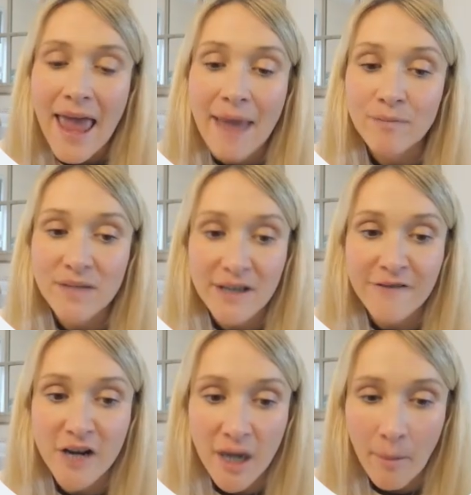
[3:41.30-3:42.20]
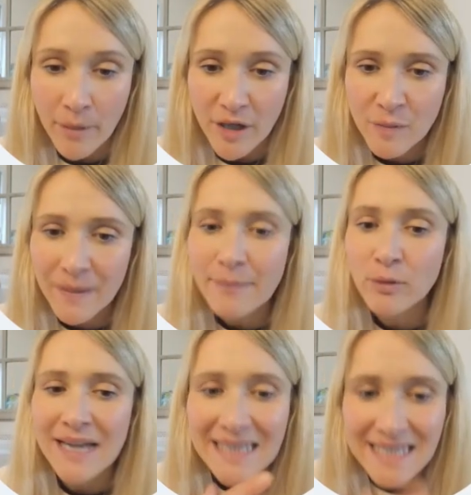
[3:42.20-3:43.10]
different numbers, being able to
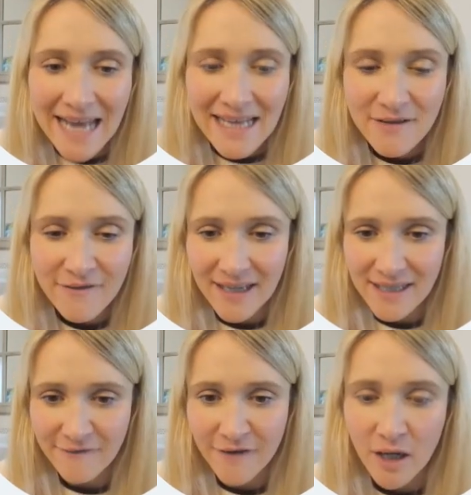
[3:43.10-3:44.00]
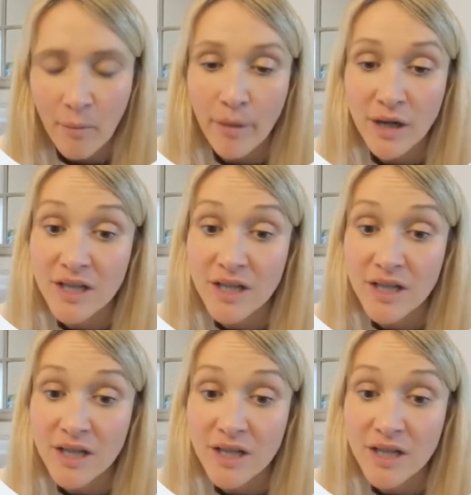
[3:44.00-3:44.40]
identify different numbers,